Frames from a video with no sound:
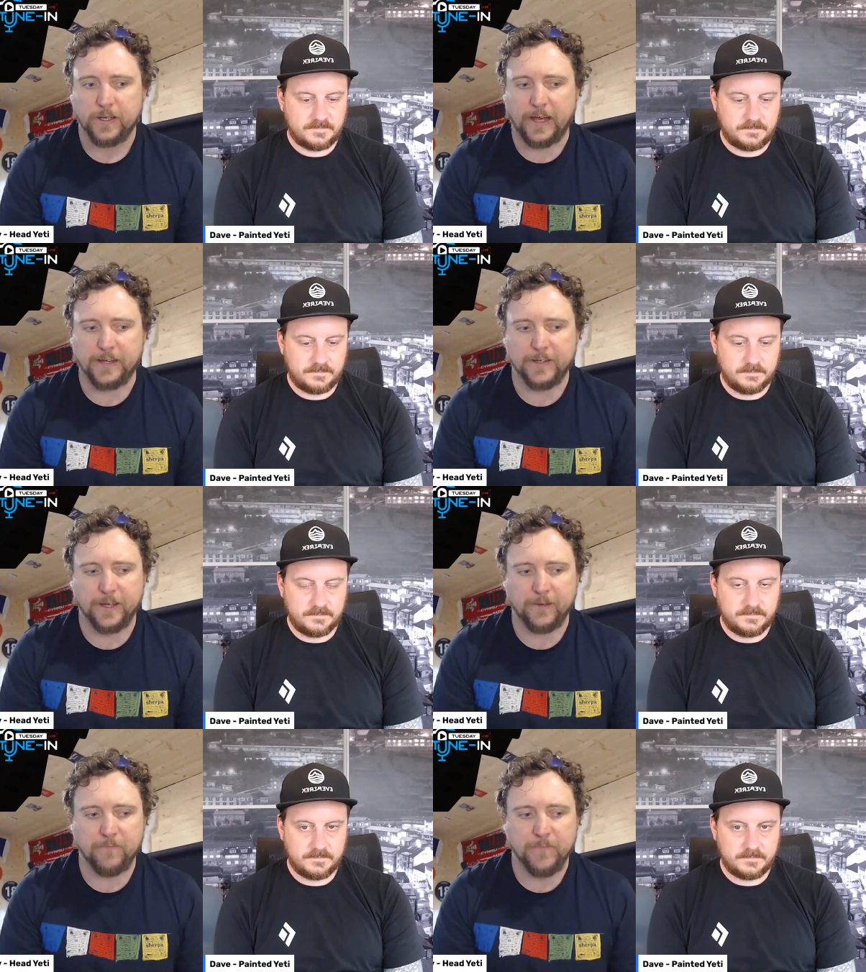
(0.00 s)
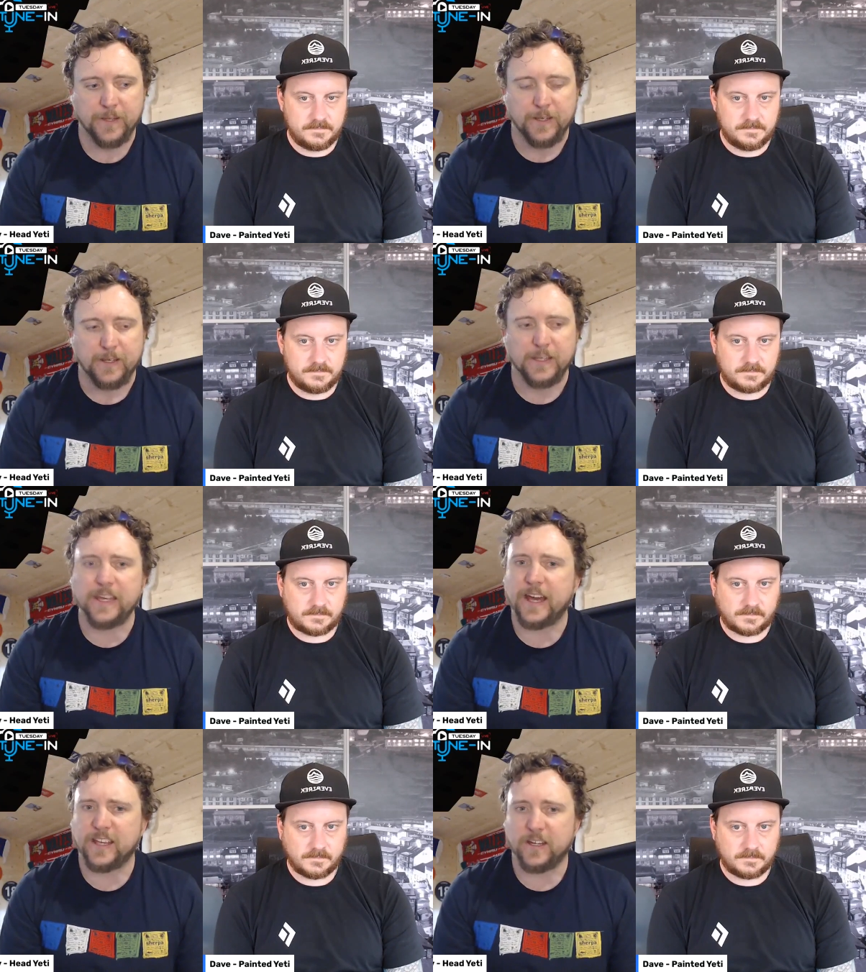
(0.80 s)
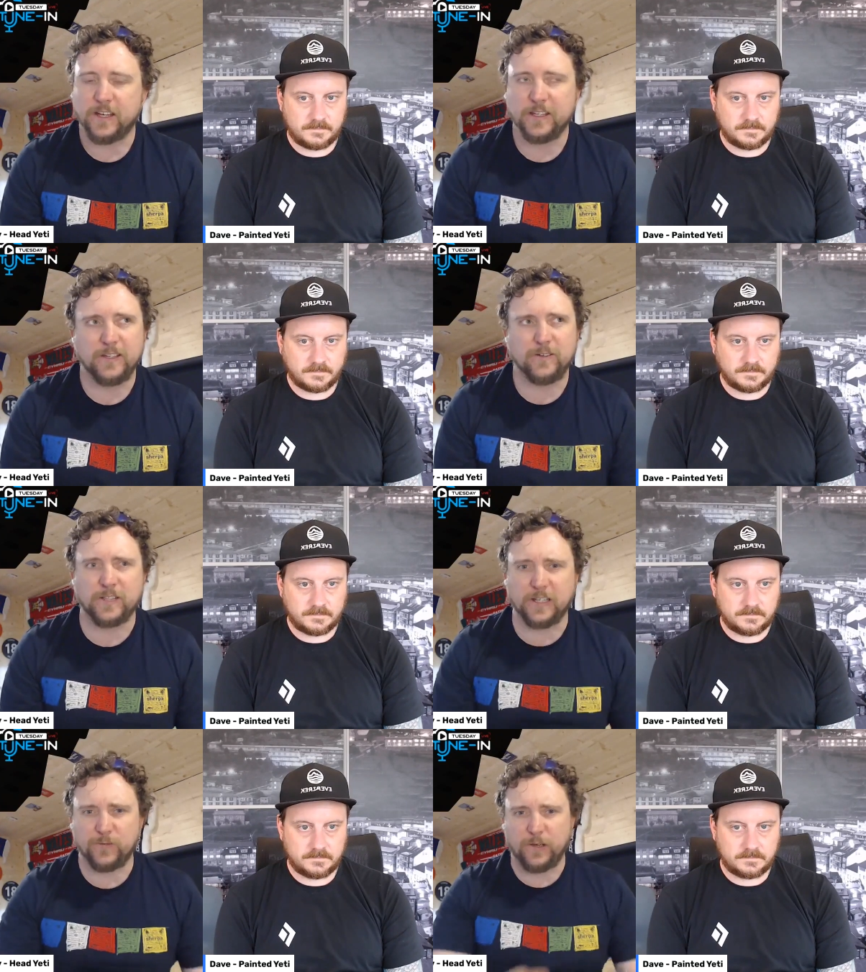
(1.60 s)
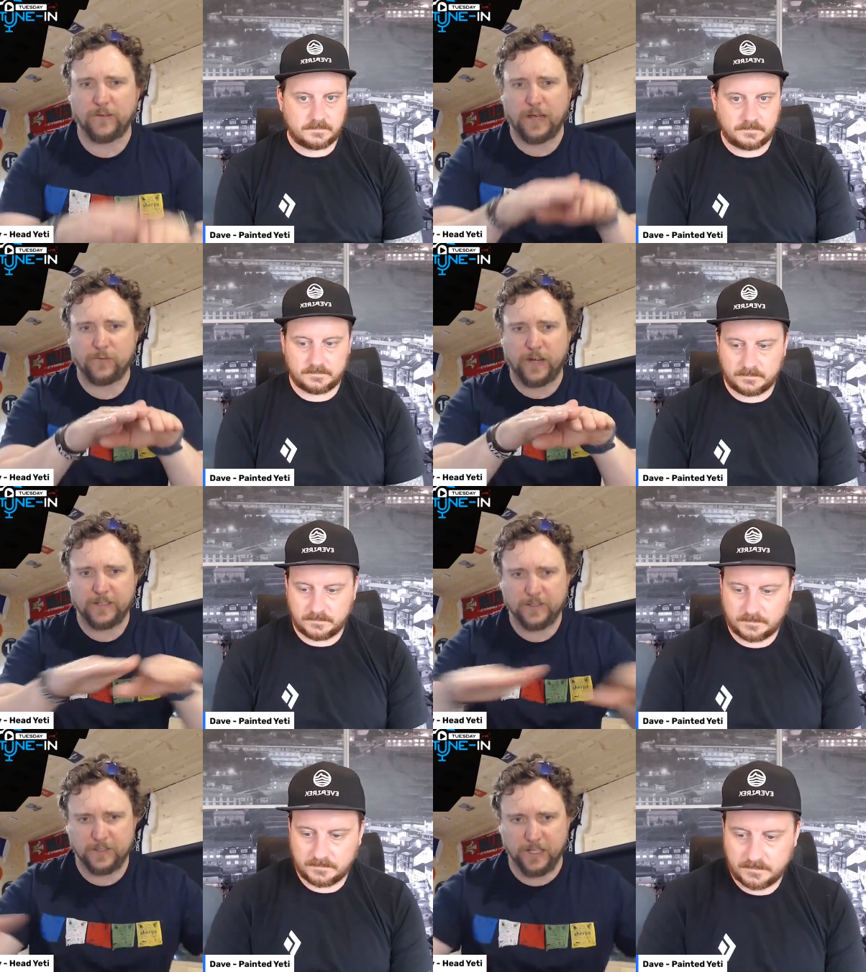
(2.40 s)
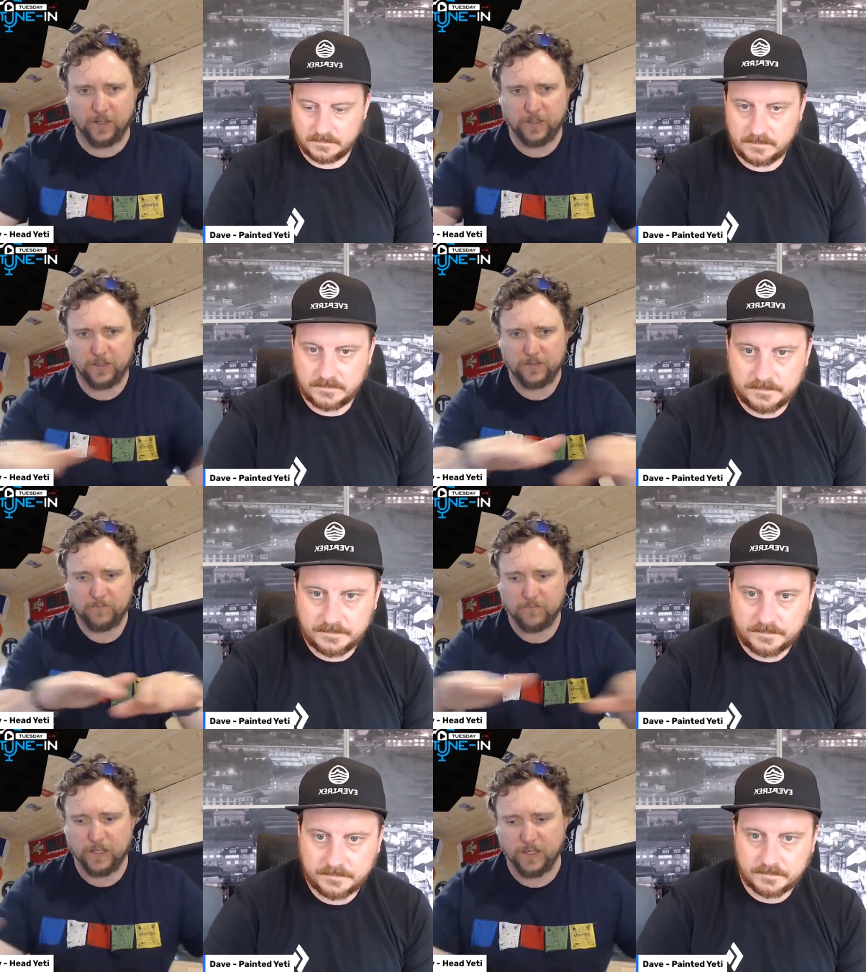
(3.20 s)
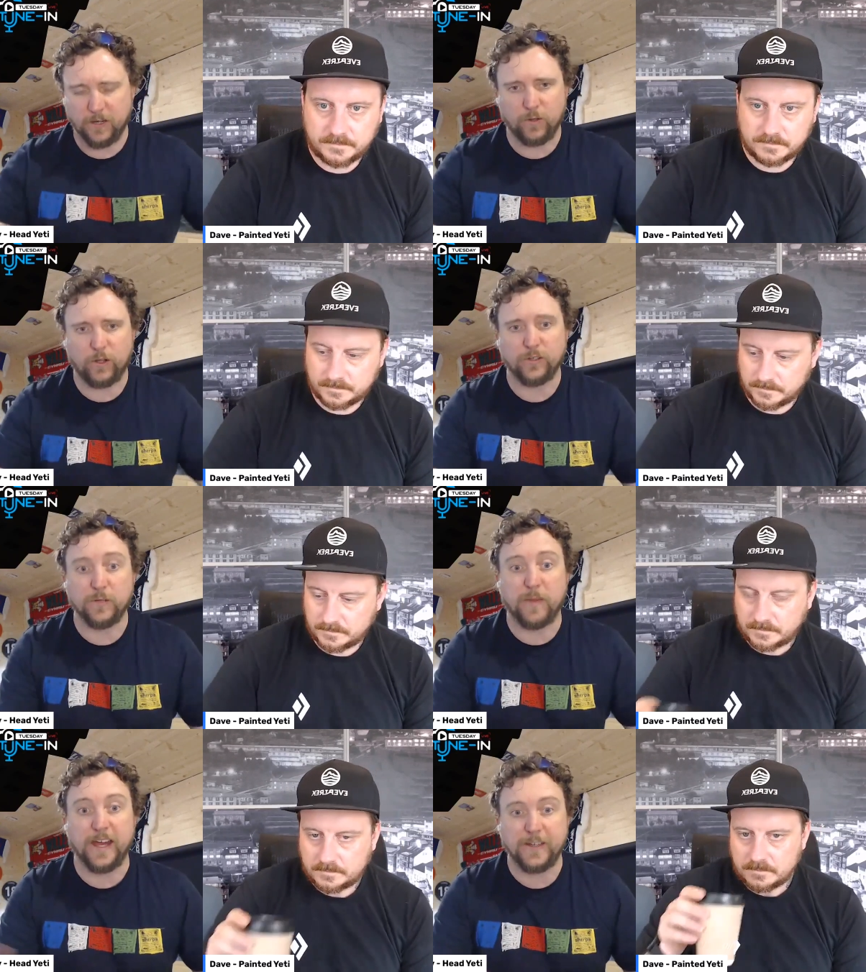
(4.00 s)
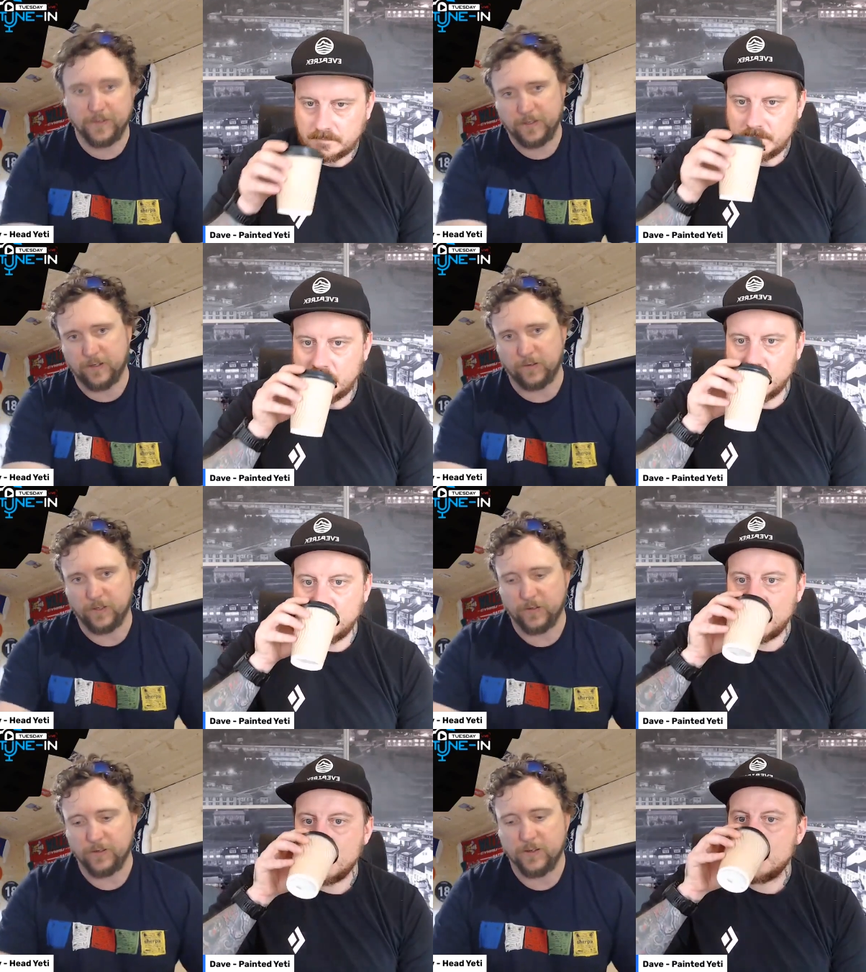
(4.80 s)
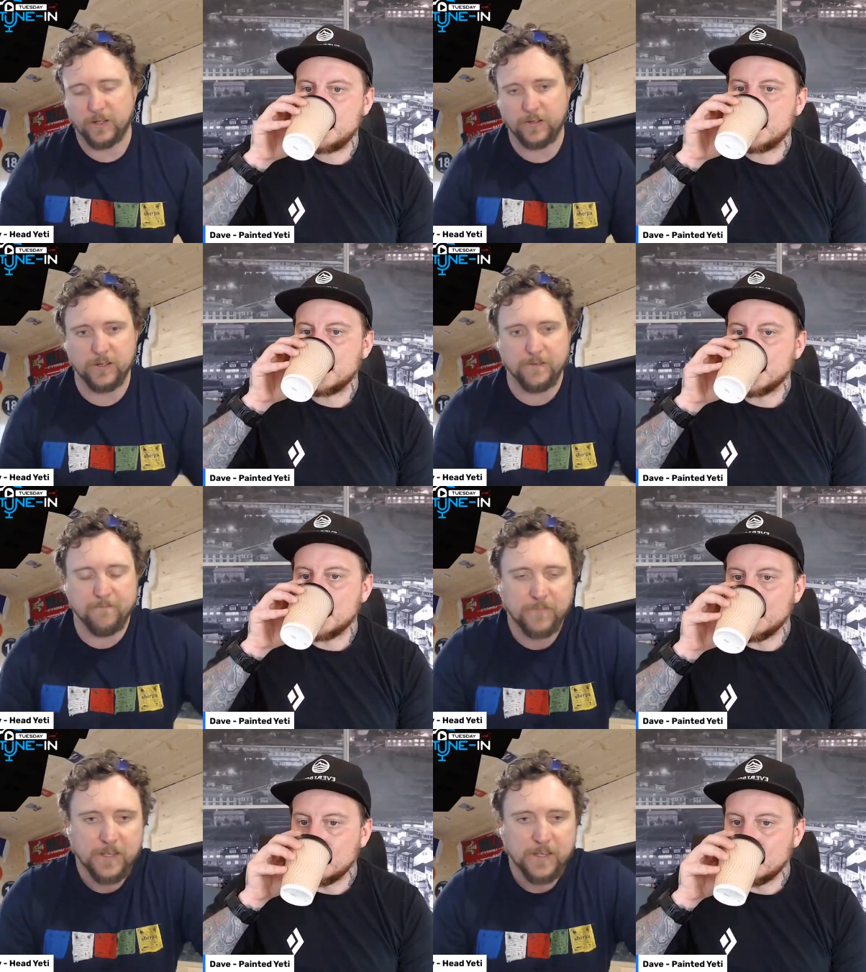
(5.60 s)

Speaker 1: and um, yeah, you know, you know, it's like if you have ever had silk, you know, on your bed, you know, on on your